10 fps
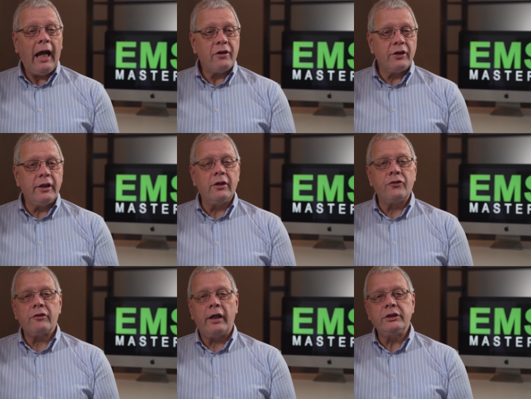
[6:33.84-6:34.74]
As an
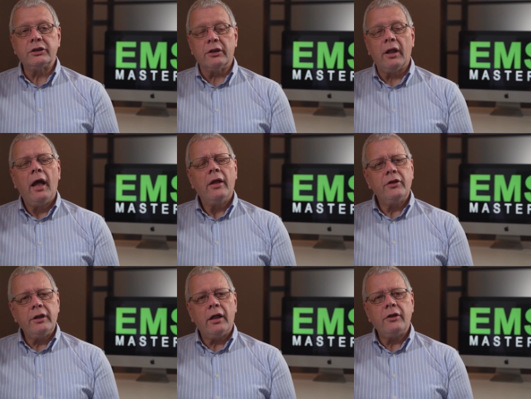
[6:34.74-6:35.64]
illustration,
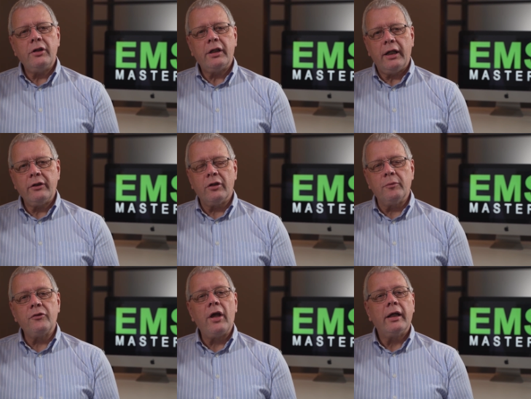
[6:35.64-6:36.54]
the United
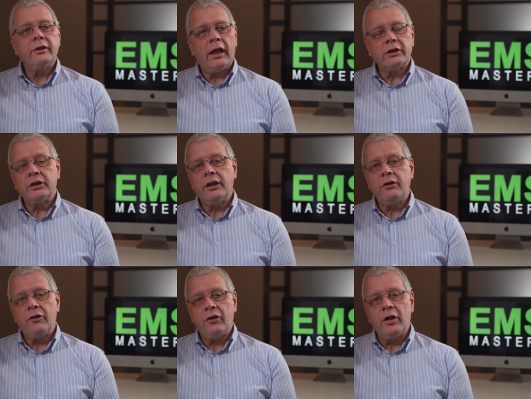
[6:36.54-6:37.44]
Kingdom's nationally
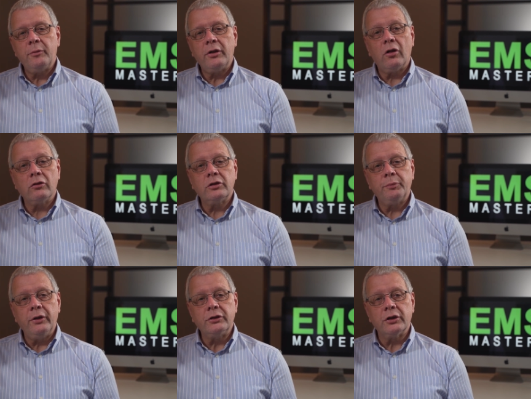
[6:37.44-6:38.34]
determined
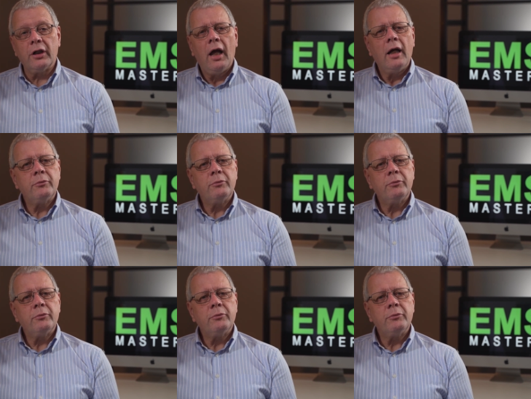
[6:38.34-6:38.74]
contribution